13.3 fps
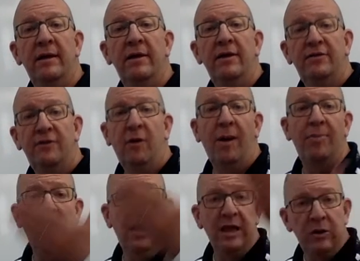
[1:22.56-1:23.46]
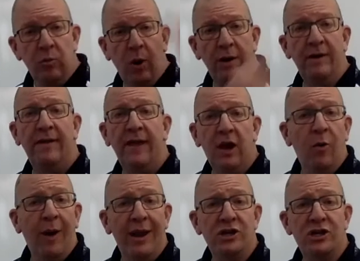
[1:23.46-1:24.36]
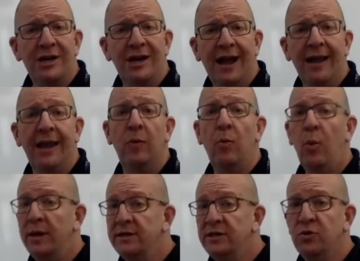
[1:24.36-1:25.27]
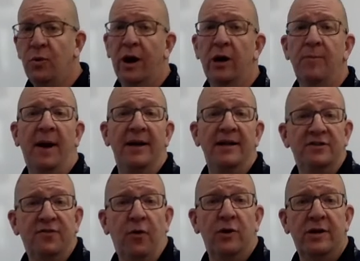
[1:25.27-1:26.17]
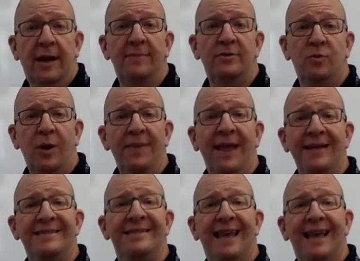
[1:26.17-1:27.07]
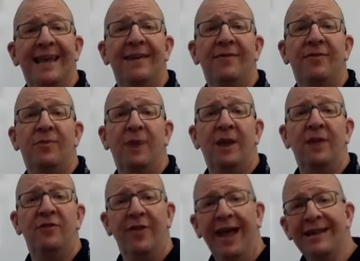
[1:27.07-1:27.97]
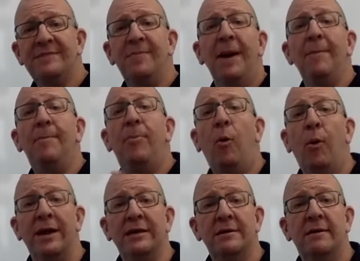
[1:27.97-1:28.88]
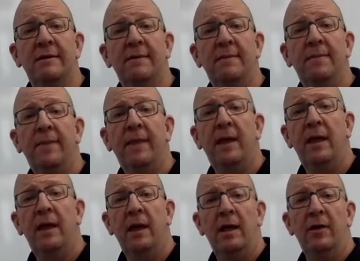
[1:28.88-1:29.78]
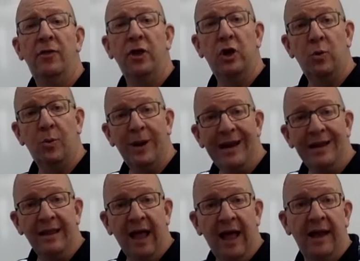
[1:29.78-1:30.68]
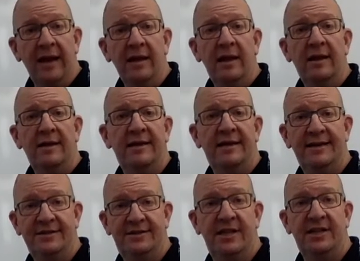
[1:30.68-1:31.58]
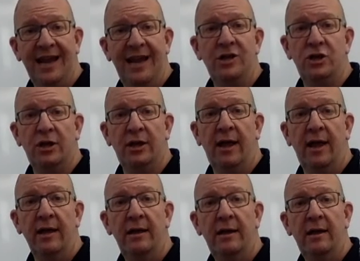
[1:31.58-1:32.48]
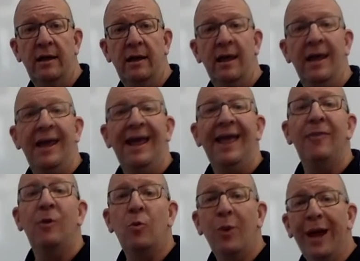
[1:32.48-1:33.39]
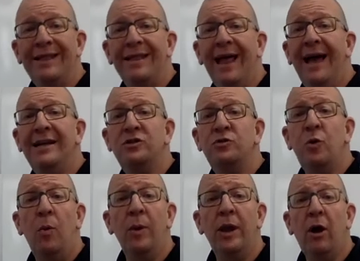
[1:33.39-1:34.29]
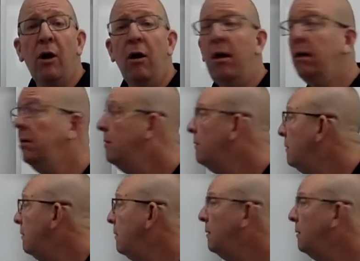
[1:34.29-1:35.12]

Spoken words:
So I plug in 1 to the equation, and I get 1 squared minus 4 times 1. That's negative 3. So that's my point. The green line is the tangent line, and the red line is what we call